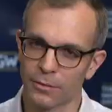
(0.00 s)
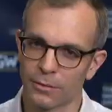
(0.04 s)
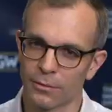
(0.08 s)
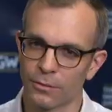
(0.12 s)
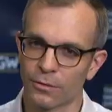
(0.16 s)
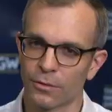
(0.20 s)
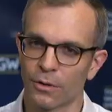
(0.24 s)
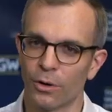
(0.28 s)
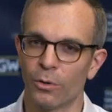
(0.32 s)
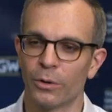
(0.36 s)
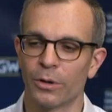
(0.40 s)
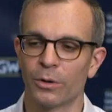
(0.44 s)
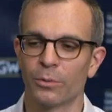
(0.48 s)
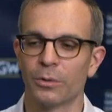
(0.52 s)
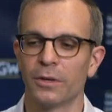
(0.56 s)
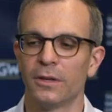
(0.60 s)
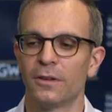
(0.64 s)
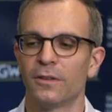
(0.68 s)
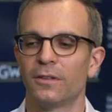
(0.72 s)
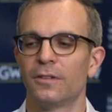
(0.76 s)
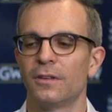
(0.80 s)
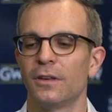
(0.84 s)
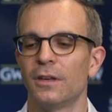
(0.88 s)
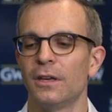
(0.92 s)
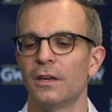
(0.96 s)
So when we
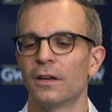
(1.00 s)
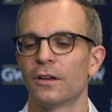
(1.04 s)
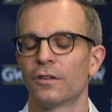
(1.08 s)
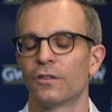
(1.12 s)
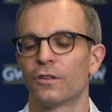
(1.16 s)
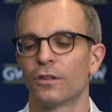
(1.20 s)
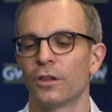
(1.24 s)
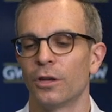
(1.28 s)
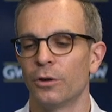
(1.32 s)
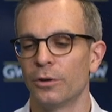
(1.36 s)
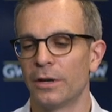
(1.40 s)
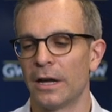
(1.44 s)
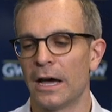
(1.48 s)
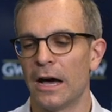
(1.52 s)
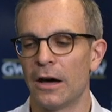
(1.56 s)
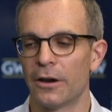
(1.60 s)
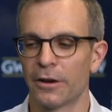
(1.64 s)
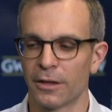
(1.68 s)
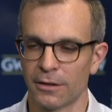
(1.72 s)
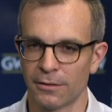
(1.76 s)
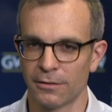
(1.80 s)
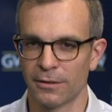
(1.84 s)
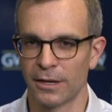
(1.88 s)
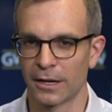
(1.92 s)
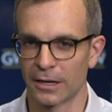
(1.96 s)
see a
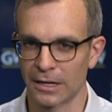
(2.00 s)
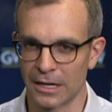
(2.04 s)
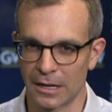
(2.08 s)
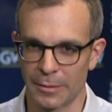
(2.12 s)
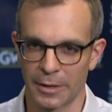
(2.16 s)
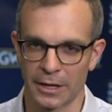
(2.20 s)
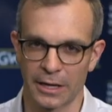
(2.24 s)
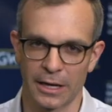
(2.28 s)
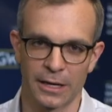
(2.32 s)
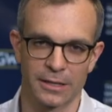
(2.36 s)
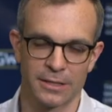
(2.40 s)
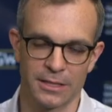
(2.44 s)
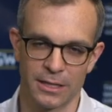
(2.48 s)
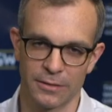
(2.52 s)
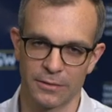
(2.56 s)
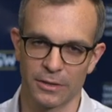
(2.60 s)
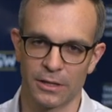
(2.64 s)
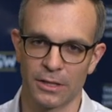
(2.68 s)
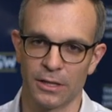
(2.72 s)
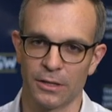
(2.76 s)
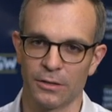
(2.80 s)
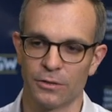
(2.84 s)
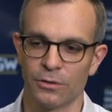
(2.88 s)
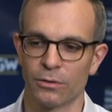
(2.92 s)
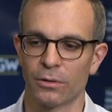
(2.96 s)
slowdown in economic
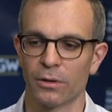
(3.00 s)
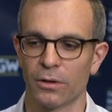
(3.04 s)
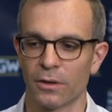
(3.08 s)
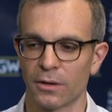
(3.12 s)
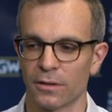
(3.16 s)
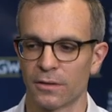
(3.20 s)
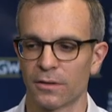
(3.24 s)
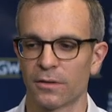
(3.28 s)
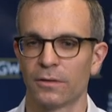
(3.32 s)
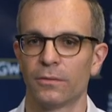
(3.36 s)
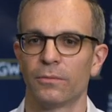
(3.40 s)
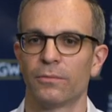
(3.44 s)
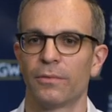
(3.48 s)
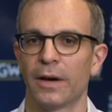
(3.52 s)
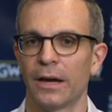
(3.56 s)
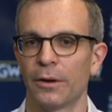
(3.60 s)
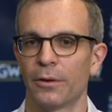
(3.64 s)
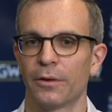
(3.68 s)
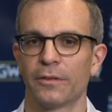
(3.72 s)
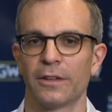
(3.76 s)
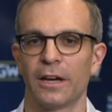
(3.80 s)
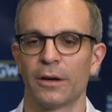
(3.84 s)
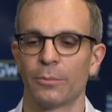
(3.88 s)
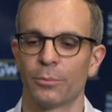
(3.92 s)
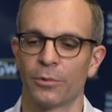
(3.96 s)
activity due to this
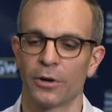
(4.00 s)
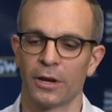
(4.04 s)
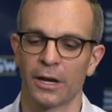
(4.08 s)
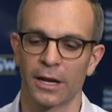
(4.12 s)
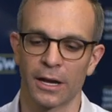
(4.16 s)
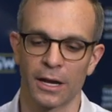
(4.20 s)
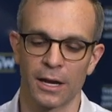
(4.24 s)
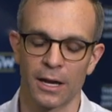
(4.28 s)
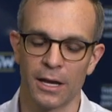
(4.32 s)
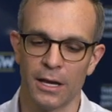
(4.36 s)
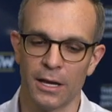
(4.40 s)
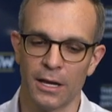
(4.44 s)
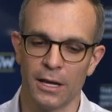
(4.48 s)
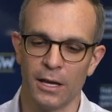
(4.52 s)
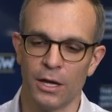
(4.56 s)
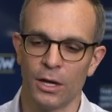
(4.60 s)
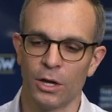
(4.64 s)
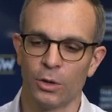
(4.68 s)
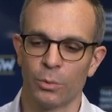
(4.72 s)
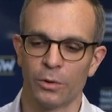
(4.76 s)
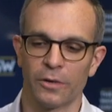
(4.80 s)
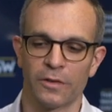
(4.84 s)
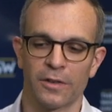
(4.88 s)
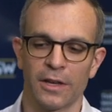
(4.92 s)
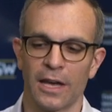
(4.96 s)
virus outbreak,
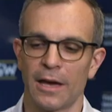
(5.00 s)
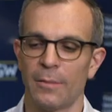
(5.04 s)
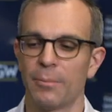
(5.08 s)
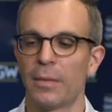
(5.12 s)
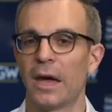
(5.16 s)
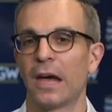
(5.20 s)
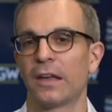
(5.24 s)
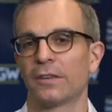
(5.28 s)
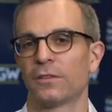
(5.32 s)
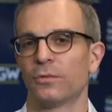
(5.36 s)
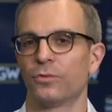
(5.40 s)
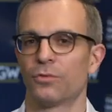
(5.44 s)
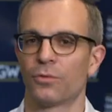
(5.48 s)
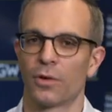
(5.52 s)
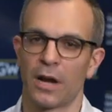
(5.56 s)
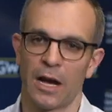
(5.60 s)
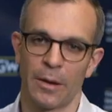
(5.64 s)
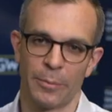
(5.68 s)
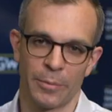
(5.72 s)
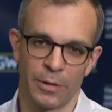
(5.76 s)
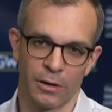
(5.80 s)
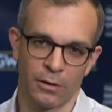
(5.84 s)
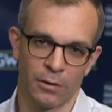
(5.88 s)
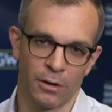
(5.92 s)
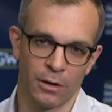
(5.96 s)
we see a massive
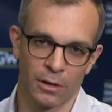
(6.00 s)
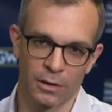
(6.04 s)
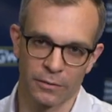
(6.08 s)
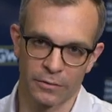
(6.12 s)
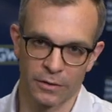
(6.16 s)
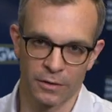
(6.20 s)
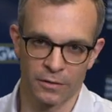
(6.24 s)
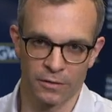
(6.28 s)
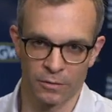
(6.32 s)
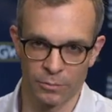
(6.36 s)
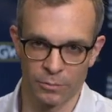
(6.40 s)
drop in all of these